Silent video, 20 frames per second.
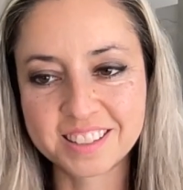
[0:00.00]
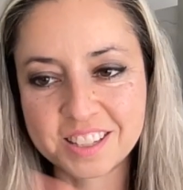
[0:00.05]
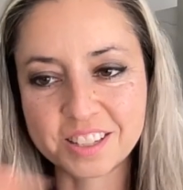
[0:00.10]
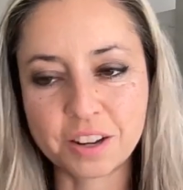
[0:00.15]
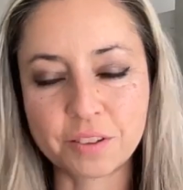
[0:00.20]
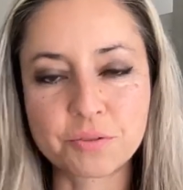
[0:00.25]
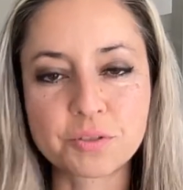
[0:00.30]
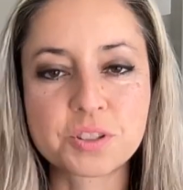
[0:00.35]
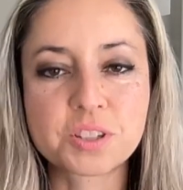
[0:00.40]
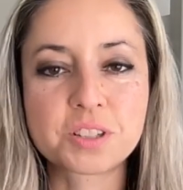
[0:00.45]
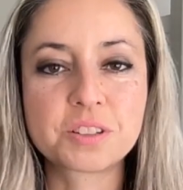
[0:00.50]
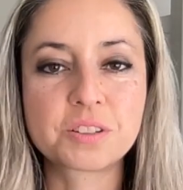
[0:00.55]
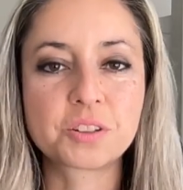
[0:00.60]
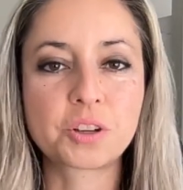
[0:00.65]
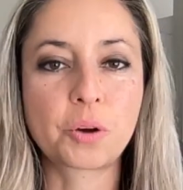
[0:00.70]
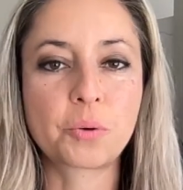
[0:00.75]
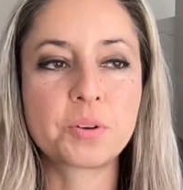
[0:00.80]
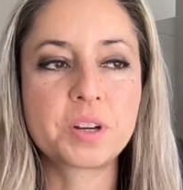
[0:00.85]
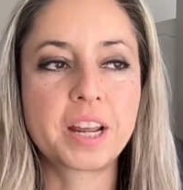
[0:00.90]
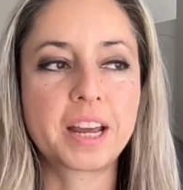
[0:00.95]
stuff was
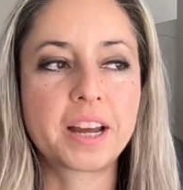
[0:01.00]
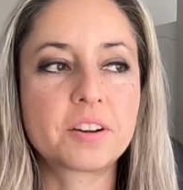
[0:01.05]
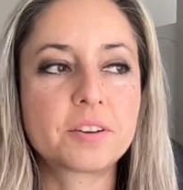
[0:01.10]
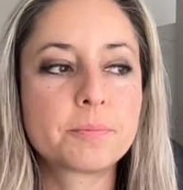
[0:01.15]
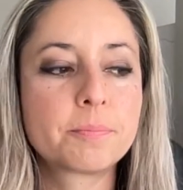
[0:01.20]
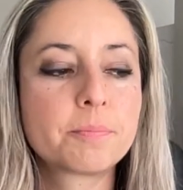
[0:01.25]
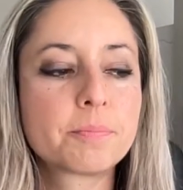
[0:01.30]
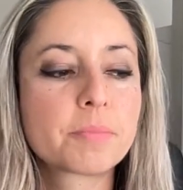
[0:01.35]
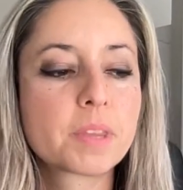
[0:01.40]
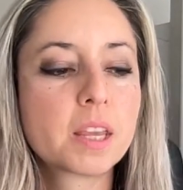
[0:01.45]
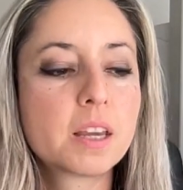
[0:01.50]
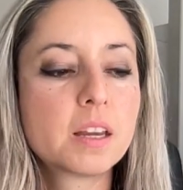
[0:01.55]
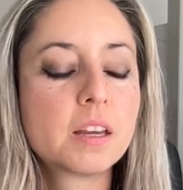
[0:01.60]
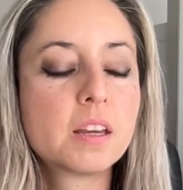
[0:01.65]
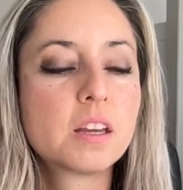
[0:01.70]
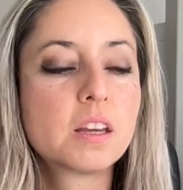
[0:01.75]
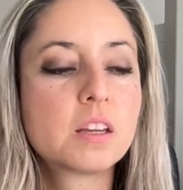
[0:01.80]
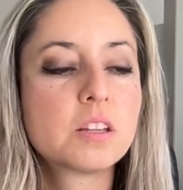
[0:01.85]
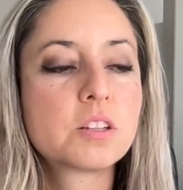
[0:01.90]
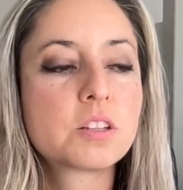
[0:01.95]
going down.
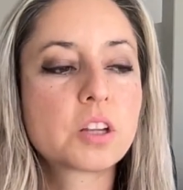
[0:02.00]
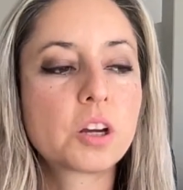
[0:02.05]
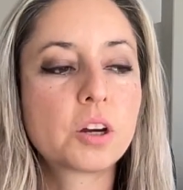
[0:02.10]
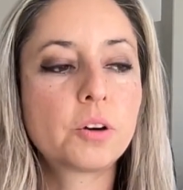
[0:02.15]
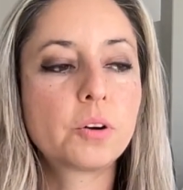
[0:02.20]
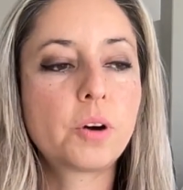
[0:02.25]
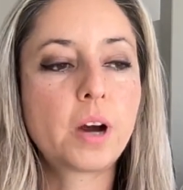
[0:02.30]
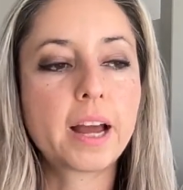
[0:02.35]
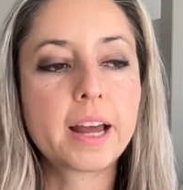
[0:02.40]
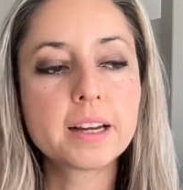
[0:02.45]
So I